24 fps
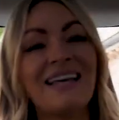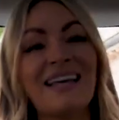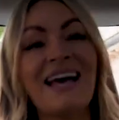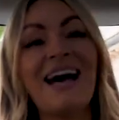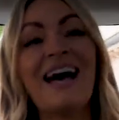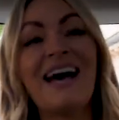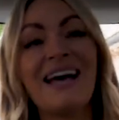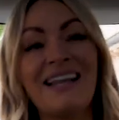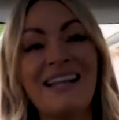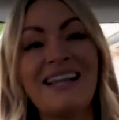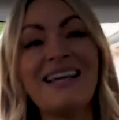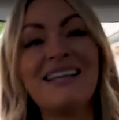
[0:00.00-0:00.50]
that.
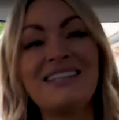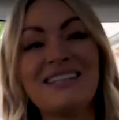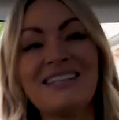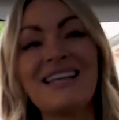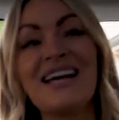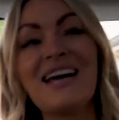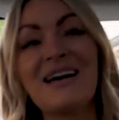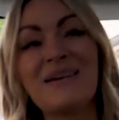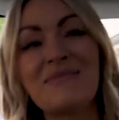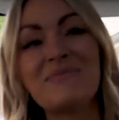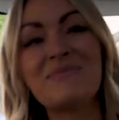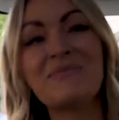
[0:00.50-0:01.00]
Yeah,
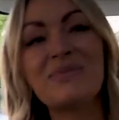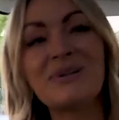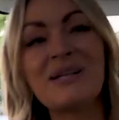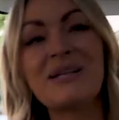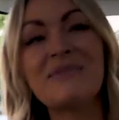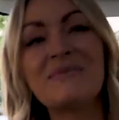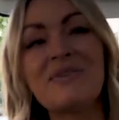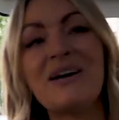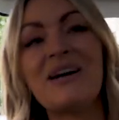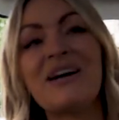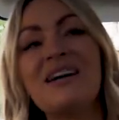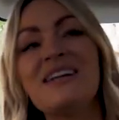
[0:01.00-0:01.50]
yeah,
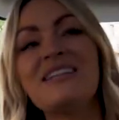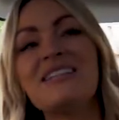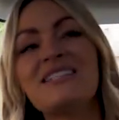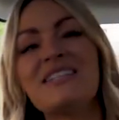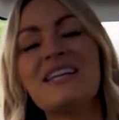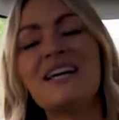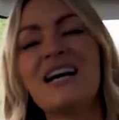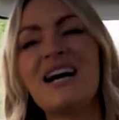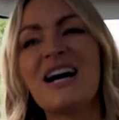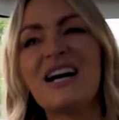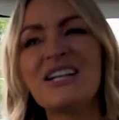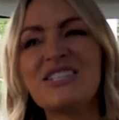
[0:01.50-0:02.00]
pretty much.
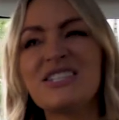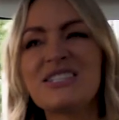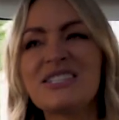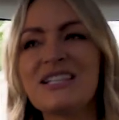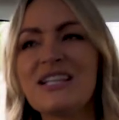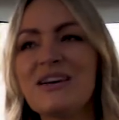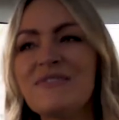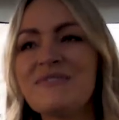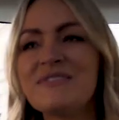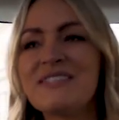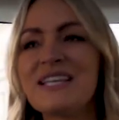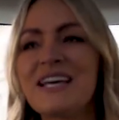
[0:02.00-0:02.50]
Yeah. I just
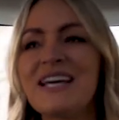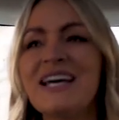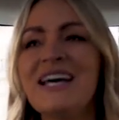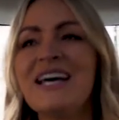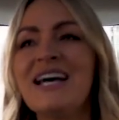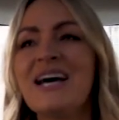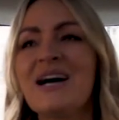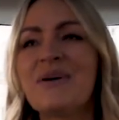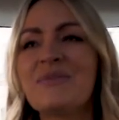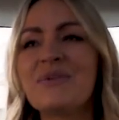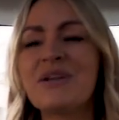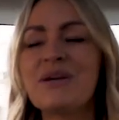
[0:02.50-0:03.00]
loved it.
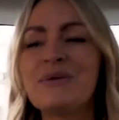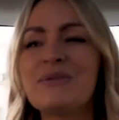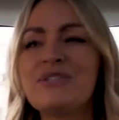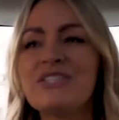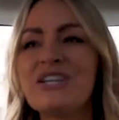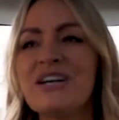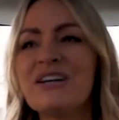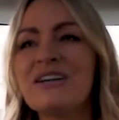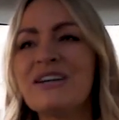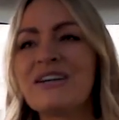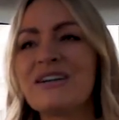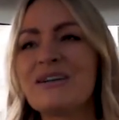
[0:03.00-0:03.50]
And when I was
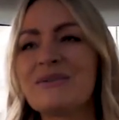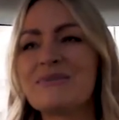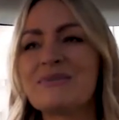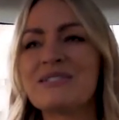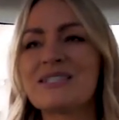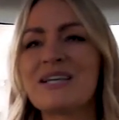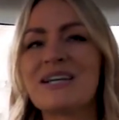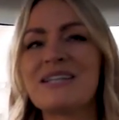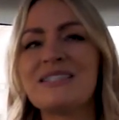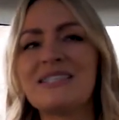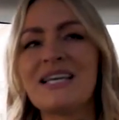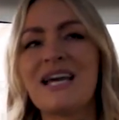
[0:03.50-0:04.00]
younger, it
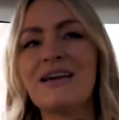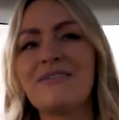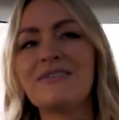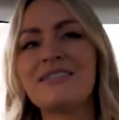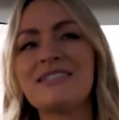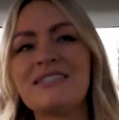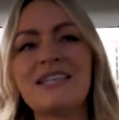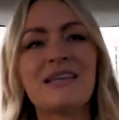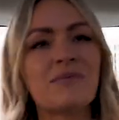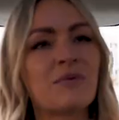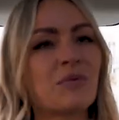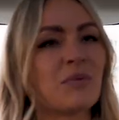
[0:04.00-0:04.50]
was like David
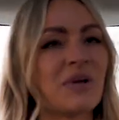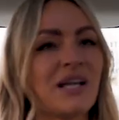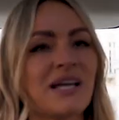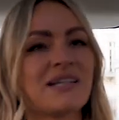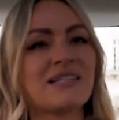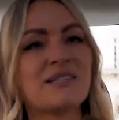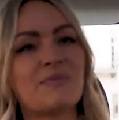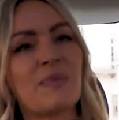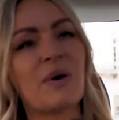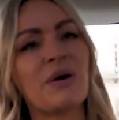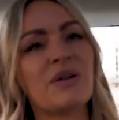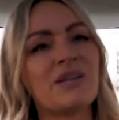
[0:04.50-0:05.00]
Seaman when he
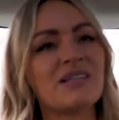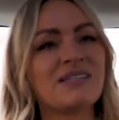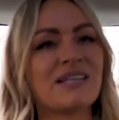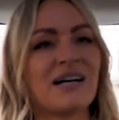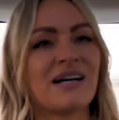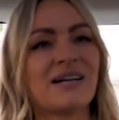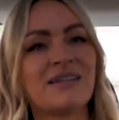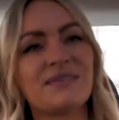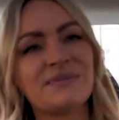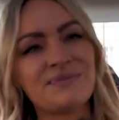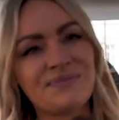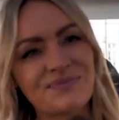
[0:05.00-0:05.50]
had his
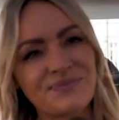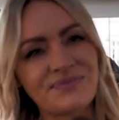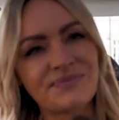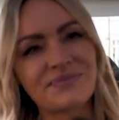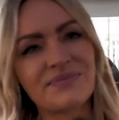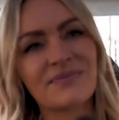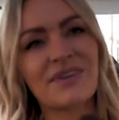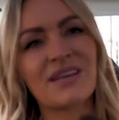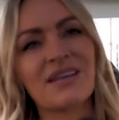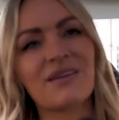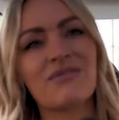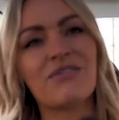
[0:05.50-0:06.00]
ponytail. Yeah.
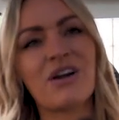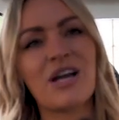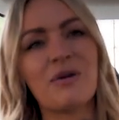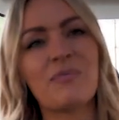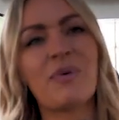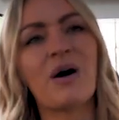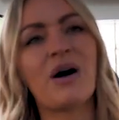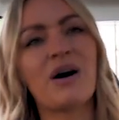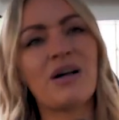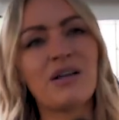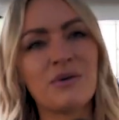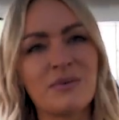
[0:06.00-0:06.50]
Ray
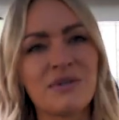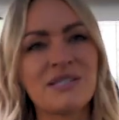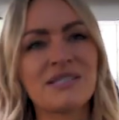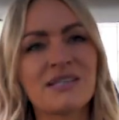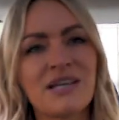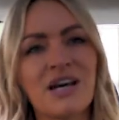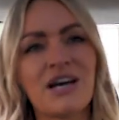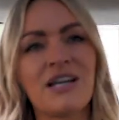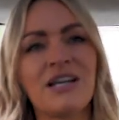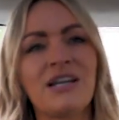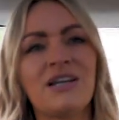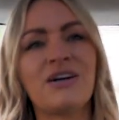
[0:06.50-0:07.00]
Parlour with his
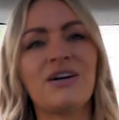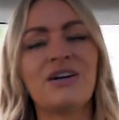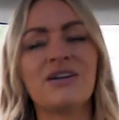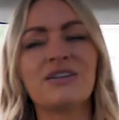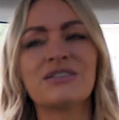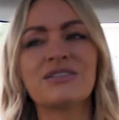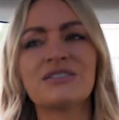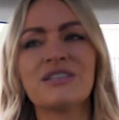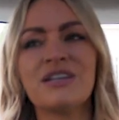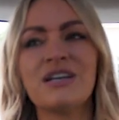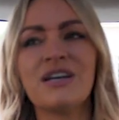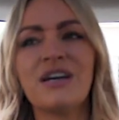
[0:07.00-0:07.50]
curly
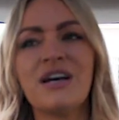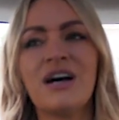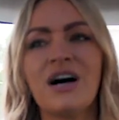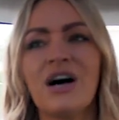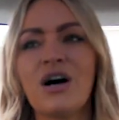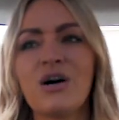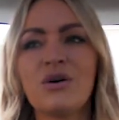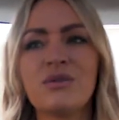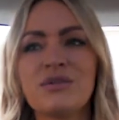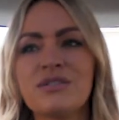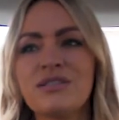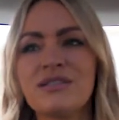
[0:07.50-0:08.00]
locks.
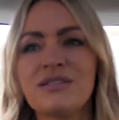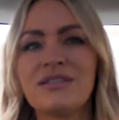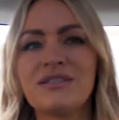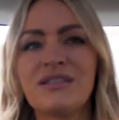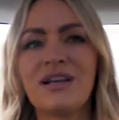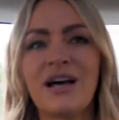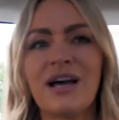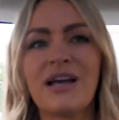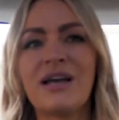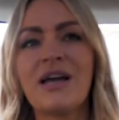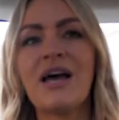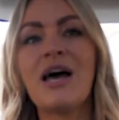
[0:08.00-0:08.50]
Petit. was,
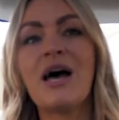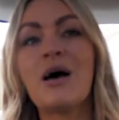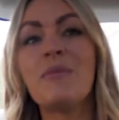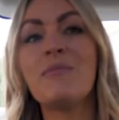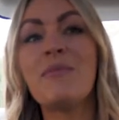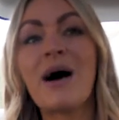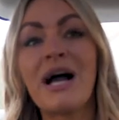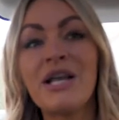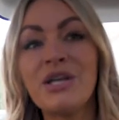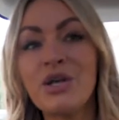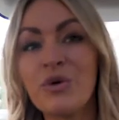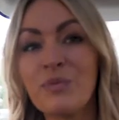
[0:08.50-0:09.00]
like,
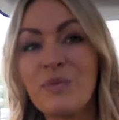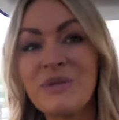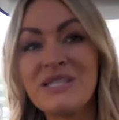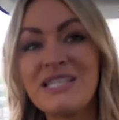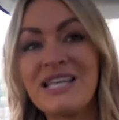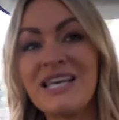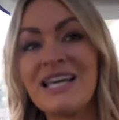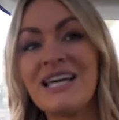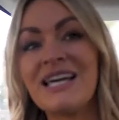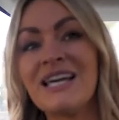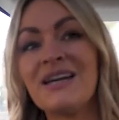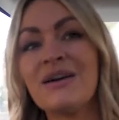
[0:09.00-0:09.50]
Emmanuel
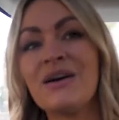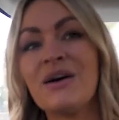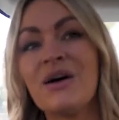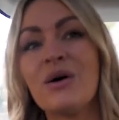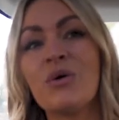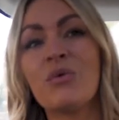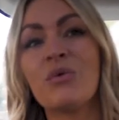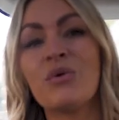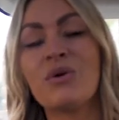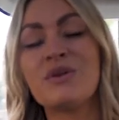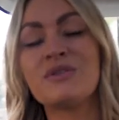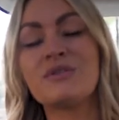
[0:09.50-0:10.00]
Petit
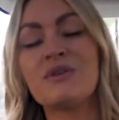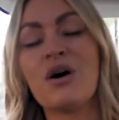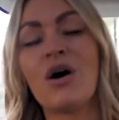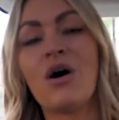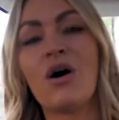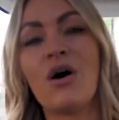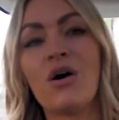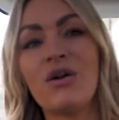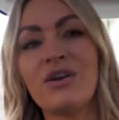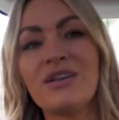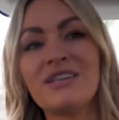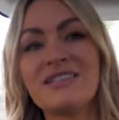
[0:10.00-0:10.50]
was
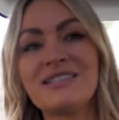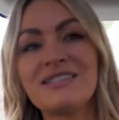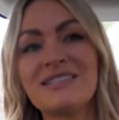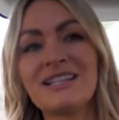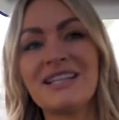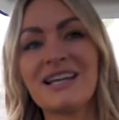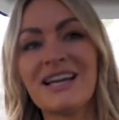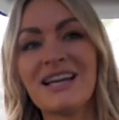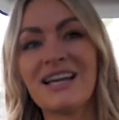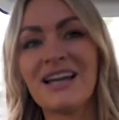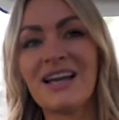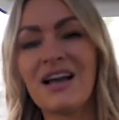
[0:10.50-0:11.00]
honestly Top
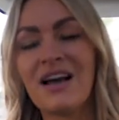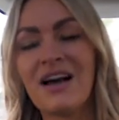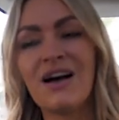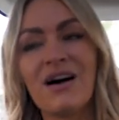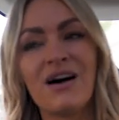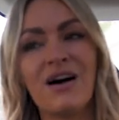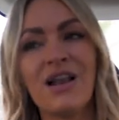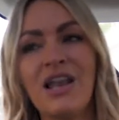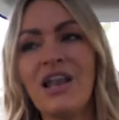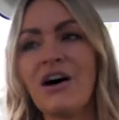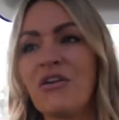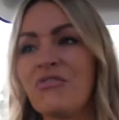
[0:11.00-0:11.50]
dog, wasn't
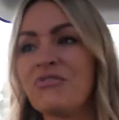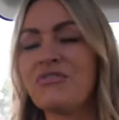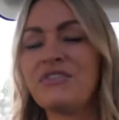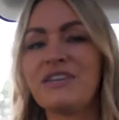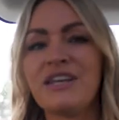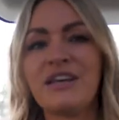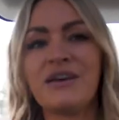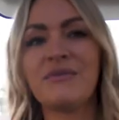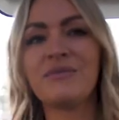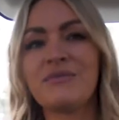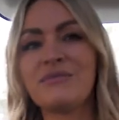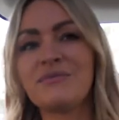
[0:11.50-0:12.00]
it? loved
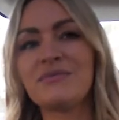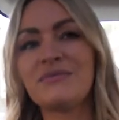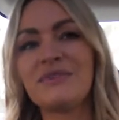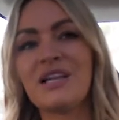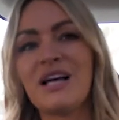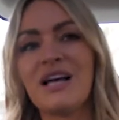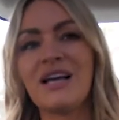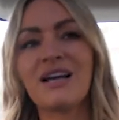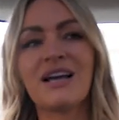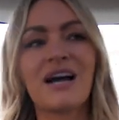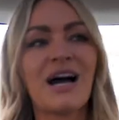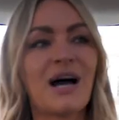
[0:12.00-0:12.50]
him.
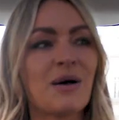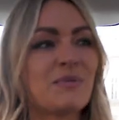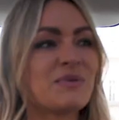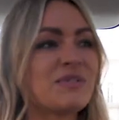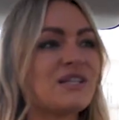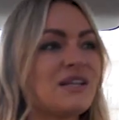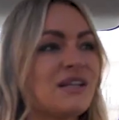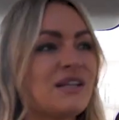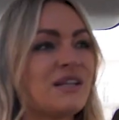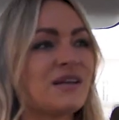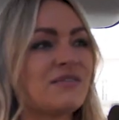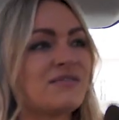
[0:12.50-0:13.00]
Like
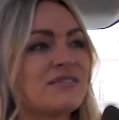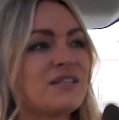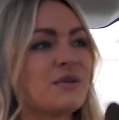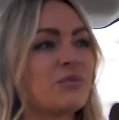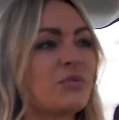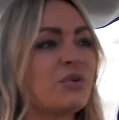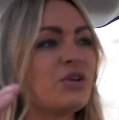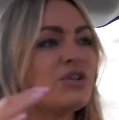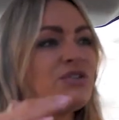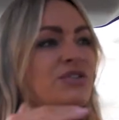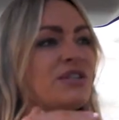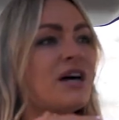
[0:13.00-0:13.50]
absolutely loved
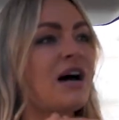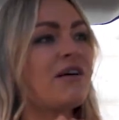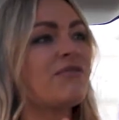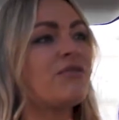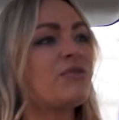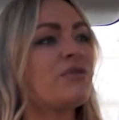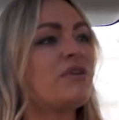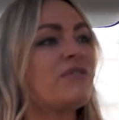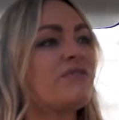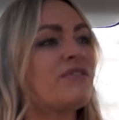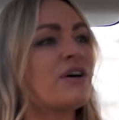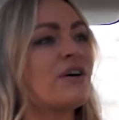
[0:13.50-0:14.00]
him. We used to have
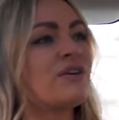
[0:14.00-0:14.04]
all of